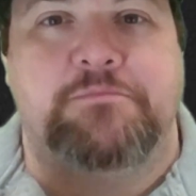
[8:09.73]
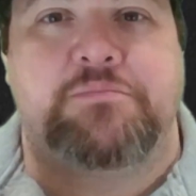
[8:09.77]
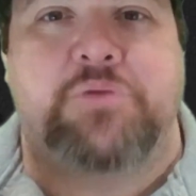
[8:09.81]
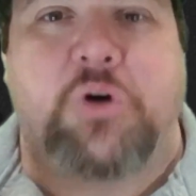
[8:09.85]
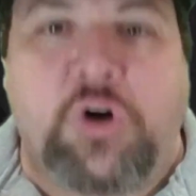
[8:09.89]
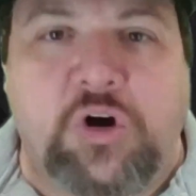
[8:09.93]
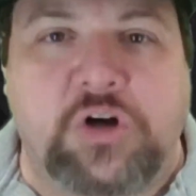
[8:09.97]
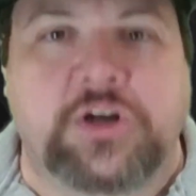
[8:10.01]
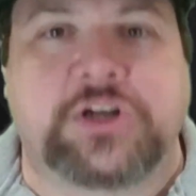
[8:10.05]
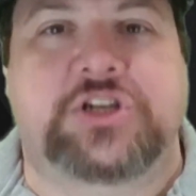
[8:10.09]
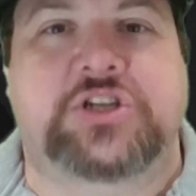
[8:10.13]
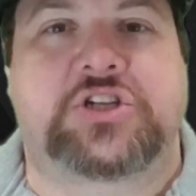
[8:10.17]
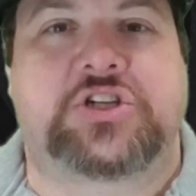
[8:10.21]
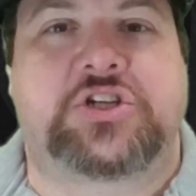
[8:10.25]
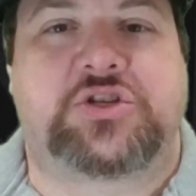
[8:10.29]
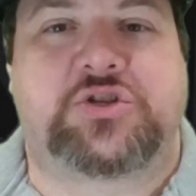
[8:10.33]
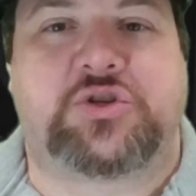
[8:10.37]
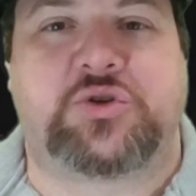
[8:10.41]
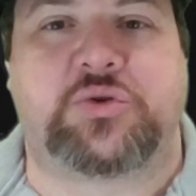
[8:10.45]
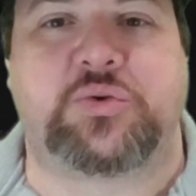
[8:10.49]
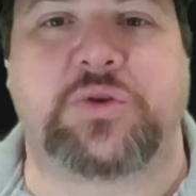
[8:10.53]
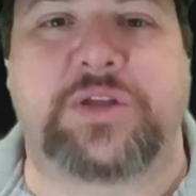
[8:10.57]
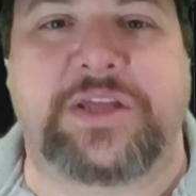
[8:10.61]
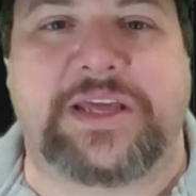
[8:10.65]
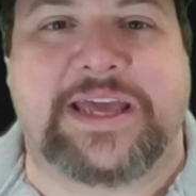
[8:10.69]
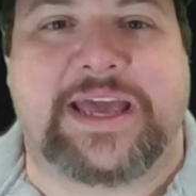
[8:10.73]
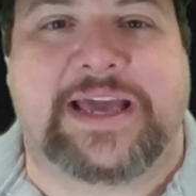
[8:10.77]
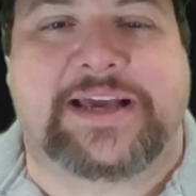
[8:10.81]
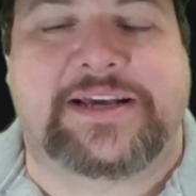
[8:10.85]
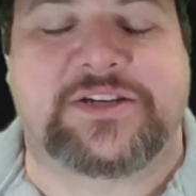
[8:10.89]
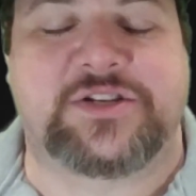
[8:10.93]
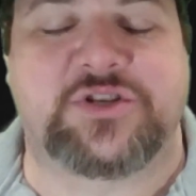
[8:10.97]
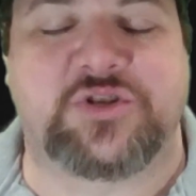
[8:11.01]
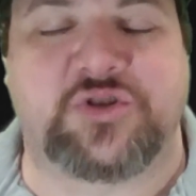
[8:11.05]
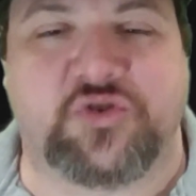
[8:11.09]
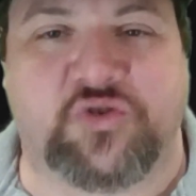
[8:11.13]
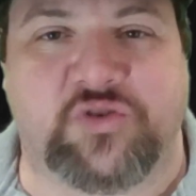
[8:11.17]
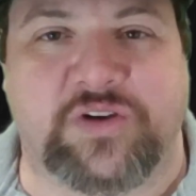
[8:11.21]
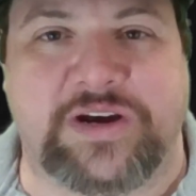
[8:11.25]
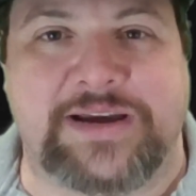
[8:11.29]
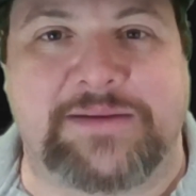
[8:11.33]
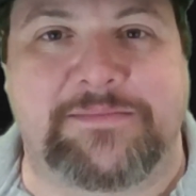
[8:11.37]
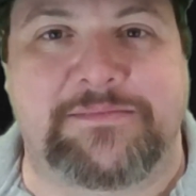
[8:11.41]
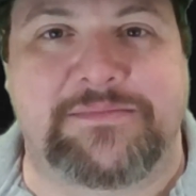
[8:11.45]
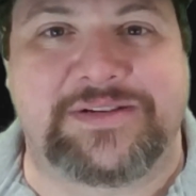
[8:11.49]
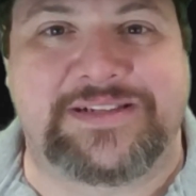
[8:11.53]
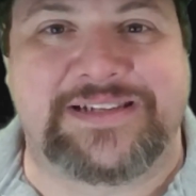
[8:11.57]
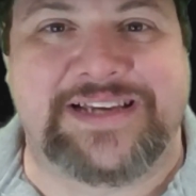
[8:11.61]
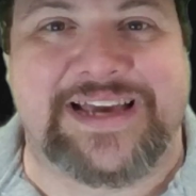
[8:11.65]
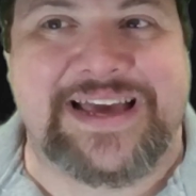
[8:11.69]
pushed to the
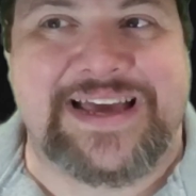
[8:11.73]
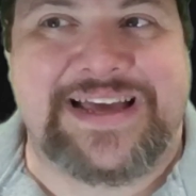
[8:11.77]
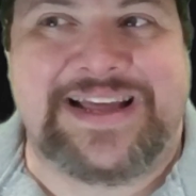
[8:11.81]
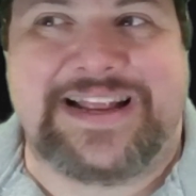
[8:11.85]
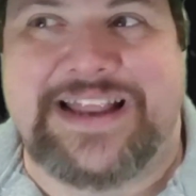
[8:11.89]
extremes,